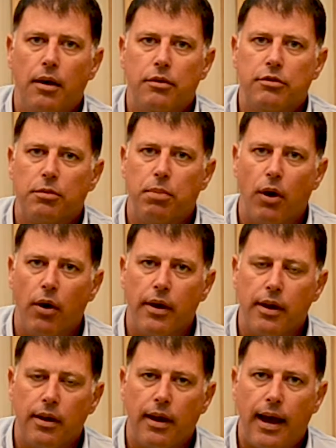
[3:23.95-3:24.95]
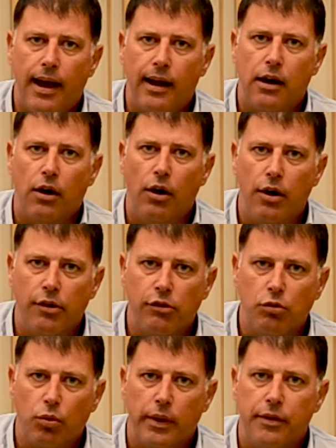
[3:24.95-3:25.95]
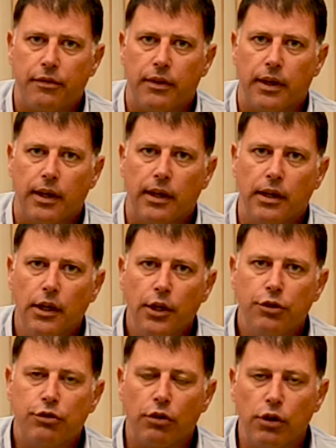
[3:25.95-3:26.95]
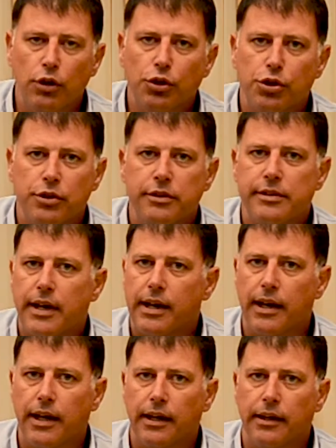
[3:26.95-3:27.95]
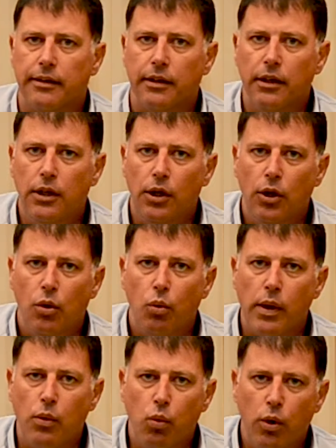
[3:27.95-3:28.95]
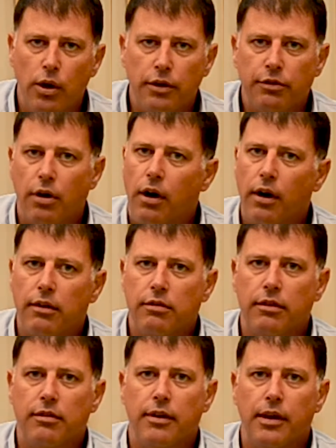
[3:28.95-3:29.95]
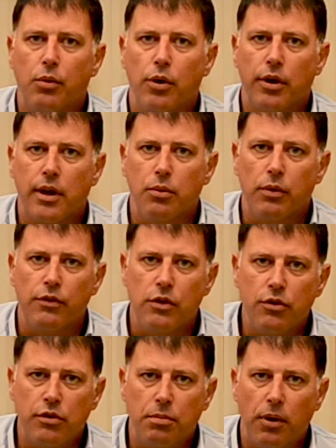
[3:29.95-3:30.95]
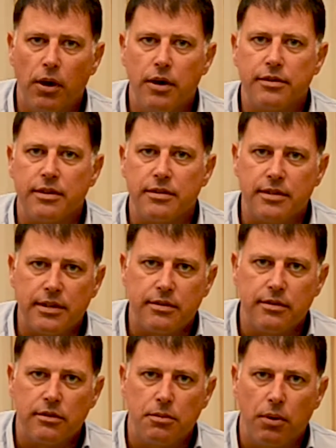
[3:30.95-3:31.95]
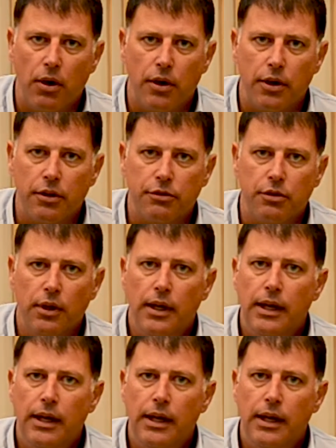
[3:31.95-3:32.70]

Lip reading: supplying our clients with the solutions they need. We work tirelessly working with new suppliers, existing suppliers,